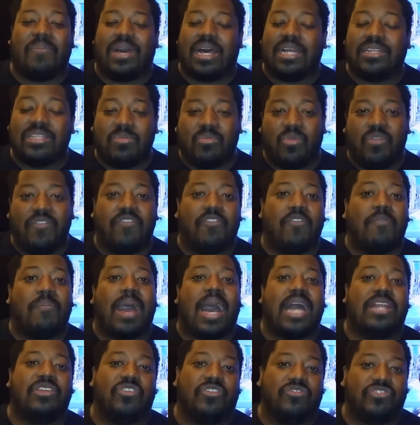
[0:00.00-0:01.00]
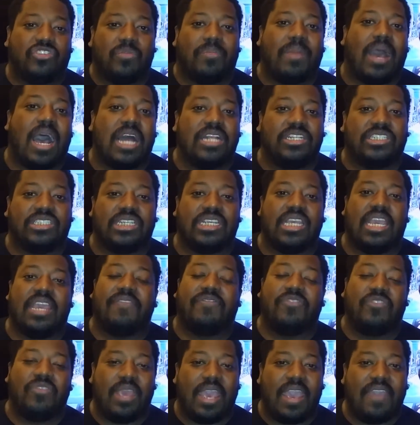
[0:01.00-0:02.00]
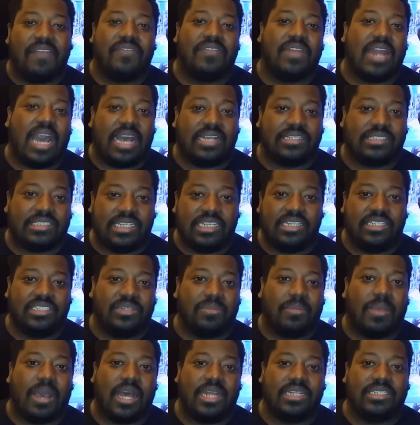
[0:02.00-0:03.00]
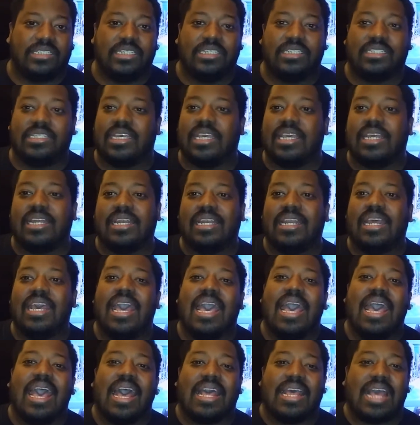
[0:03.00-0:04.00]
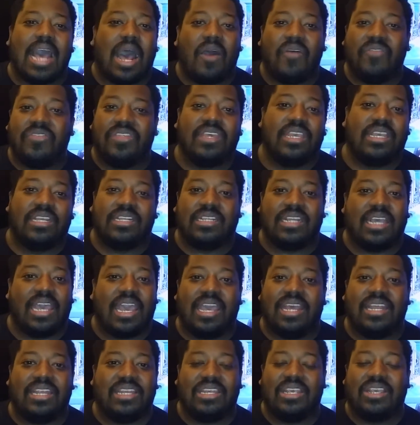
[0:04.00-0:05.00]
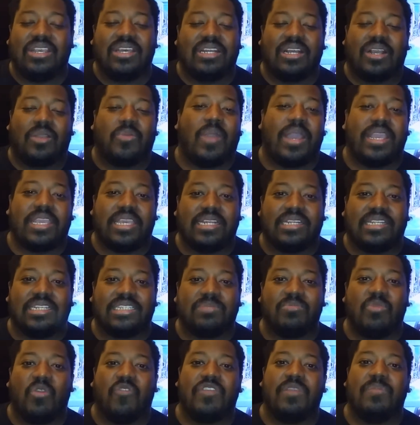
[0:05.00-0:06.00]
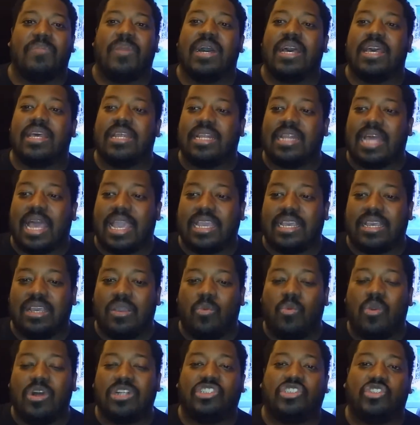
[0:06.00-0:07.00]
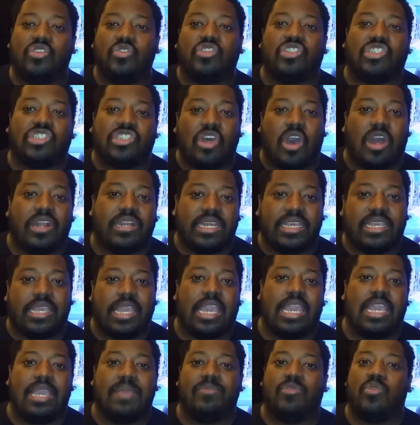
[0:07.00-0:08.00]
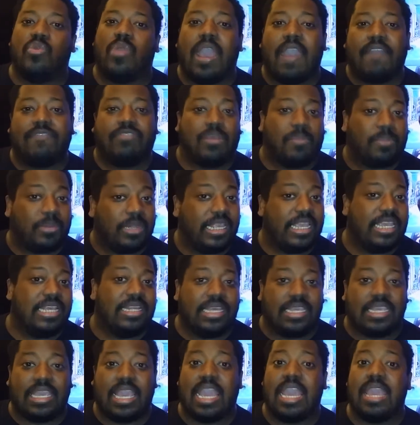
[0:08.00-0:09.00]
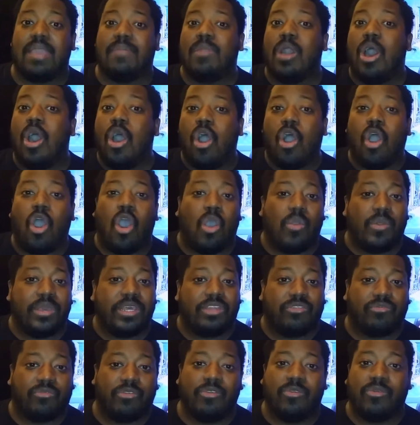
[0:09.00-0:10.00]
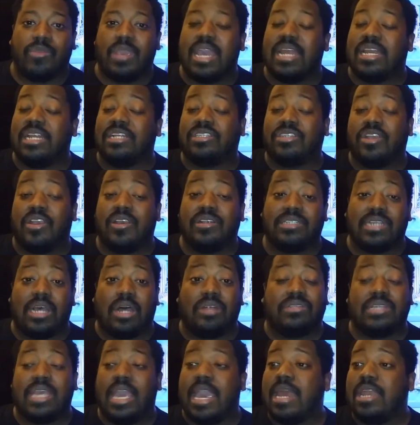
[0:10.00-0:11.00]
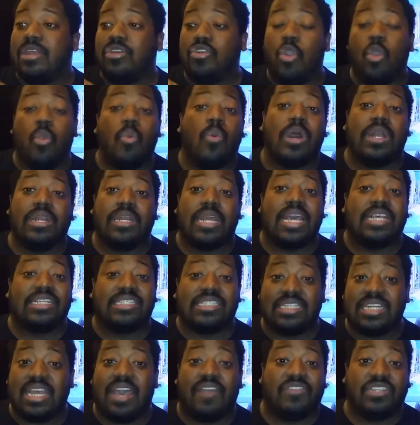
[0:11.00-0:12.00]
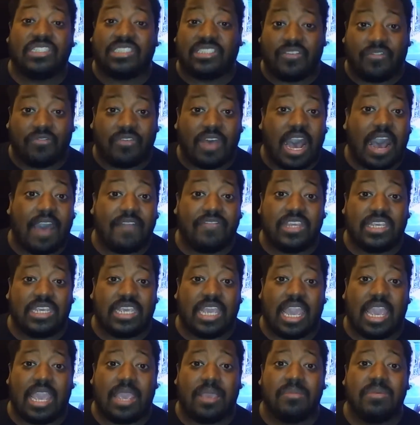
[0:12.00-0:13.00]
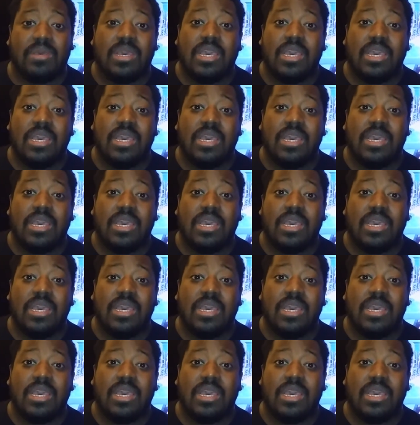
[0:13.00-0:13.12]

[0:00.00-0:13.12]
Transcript: But the movie reminds you of Jumanji. If you have not seen Jumanji, then I don't think that you're gonna quite get this movie, but like once you start the game, you have to play the game all the way through. And it turns out that no one has never survived the game.